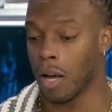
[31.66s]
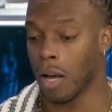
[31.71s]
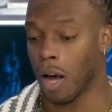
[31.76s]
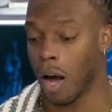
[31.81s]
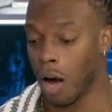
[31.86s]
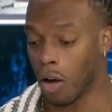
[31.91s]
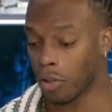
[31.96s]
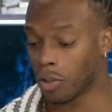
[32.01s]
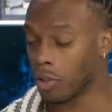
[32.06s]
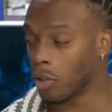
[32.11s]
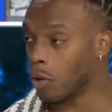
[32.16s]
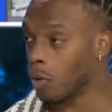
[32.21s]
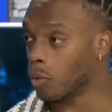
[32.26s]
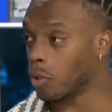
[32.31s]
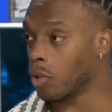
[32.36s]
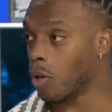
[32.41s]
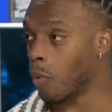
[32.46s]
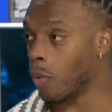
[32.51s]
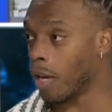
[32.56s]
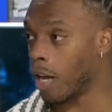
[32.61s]
Also,
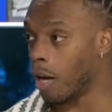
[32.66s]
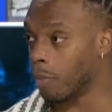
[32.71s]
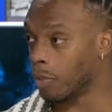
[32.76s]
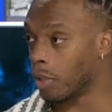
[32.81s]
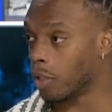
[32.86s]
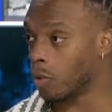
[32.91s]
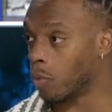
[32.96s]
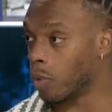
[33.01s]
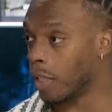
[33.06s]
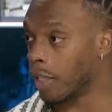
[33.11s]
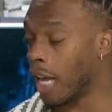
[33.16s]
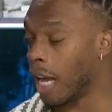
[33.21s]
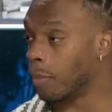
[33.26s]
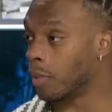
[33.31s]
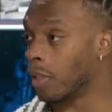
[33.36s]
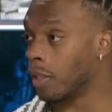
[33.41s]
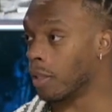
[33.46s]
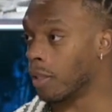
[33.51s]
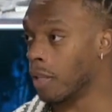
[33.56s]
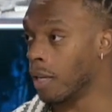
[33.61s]
you know, what helped us when it came
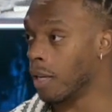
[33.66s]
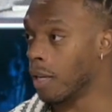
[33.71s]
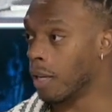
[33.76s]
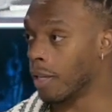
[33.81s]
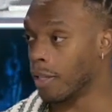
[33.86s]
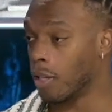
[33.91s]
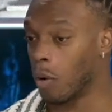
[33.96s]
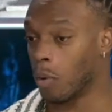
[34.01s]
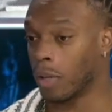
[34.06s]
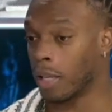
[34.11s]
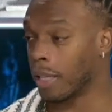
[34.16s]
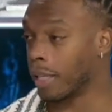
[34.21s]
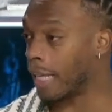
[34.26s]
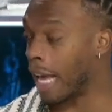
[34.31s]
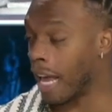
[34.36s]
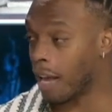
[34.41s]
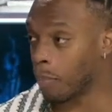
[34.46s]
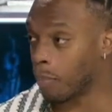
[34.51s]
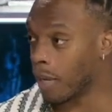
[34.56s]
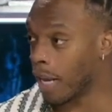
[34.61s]
to, you know,
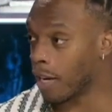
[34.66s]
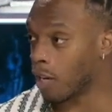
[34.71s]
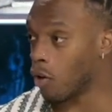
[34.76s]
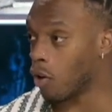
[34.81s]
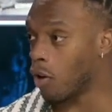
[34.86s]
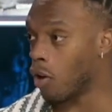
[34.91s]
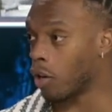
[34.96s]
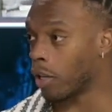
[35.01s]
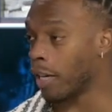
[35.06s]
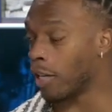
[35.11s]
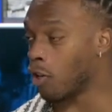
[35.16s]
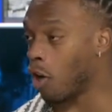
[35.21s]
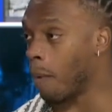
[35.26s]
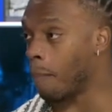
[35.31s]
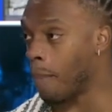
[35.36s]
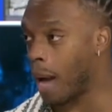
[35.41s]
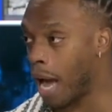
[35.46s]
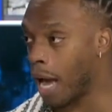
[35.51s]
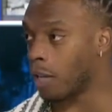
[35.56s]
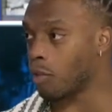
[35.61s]
game planning or, or getting our
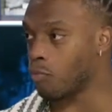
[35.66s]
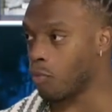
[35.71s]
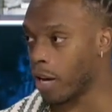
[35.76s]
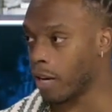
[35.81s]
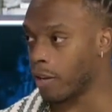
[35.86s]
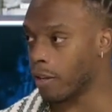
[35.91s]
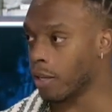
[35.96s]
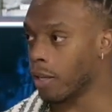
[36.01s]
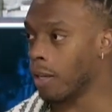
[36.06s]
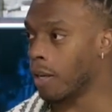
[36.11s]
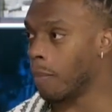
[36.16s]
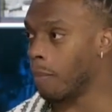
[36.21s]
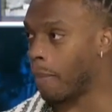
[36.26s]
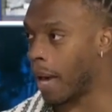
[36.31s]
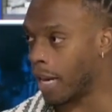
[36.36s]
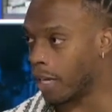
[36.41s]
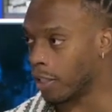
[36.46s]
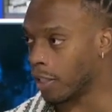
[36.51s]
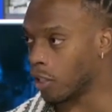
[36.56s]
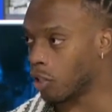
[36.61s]
mind ready,
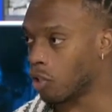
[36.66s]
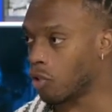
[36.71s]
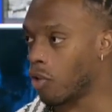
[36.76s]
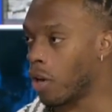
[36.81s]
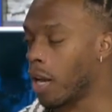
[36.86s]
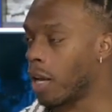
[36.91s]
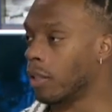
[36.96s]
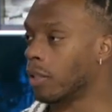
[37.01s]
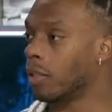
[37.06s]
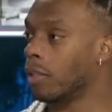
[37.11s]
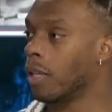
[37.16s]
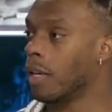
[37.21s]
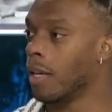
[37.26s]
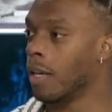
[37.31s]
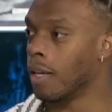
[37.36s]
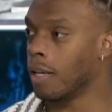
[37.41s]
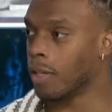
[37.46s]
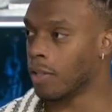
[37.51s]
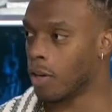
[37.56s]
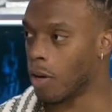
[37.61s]
managing stress,
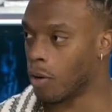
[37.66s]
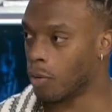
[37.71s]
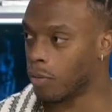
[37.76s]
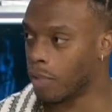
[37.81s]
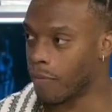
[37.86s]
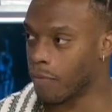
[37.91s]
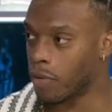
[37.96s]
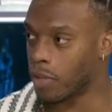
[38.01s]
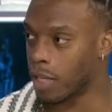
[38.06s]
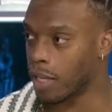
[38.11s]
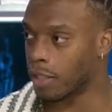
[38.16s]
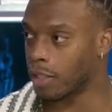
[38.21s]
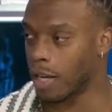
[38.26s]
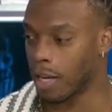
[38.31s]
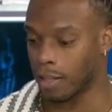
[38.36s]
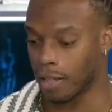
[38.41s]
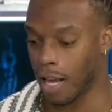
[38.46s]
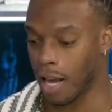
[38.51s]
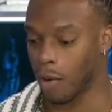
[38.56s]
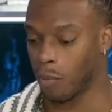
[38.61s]
you know, different things
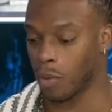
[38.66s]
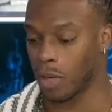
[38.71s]
like that.